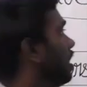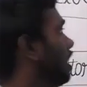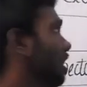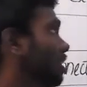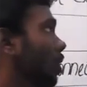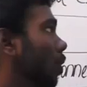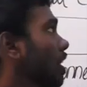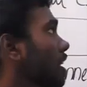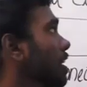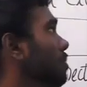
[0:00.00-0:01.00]
The
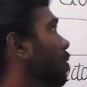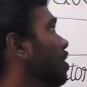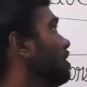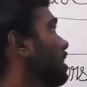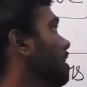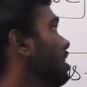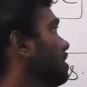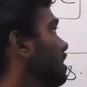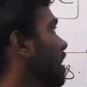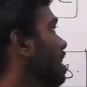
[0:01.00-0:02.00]
only important thing is
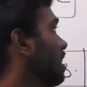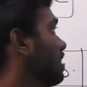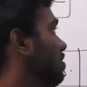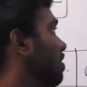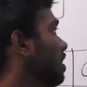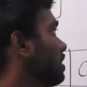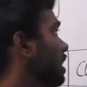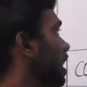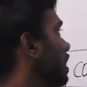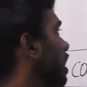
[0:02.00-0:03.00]
that the first
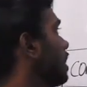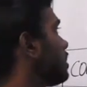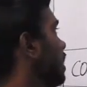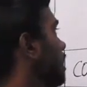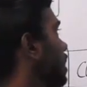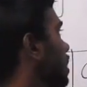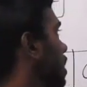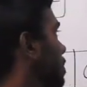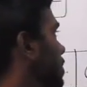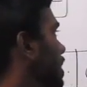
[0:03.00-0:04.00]
and last letter
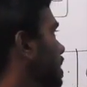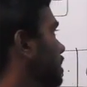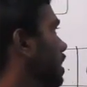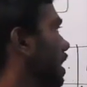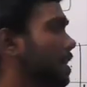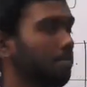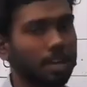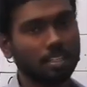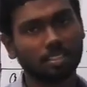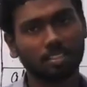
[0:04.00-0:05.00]
be in the right
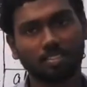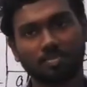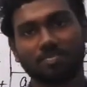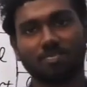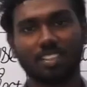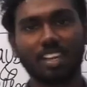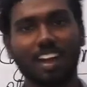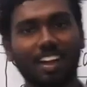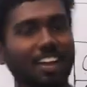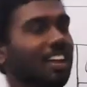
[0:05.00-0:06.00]
place.
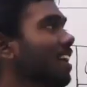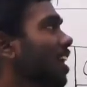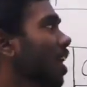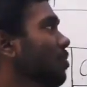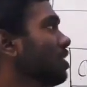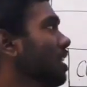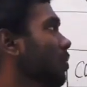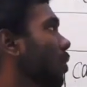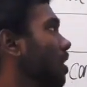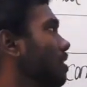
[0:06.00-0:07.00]
Yeah, obviously
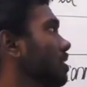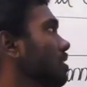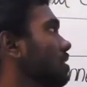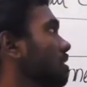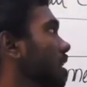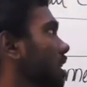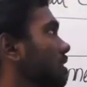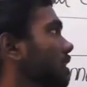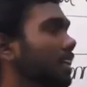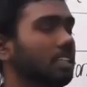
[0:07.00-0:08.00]
what this
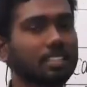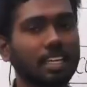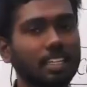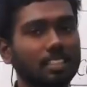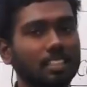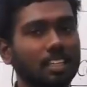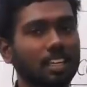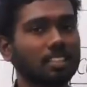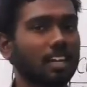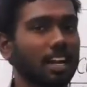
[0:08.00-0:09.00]
sentence says is
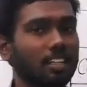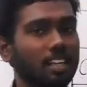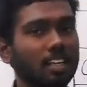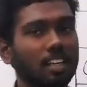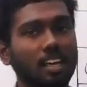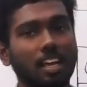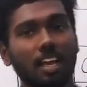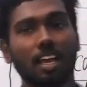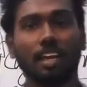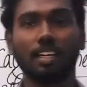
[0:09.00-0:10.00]
the right thing.
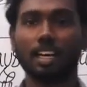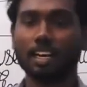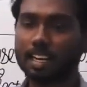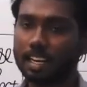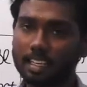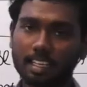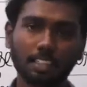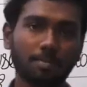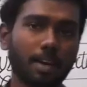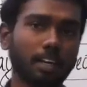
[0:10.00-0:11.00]
It really doesn't
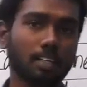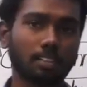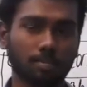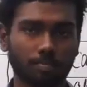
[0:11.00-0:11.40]
matter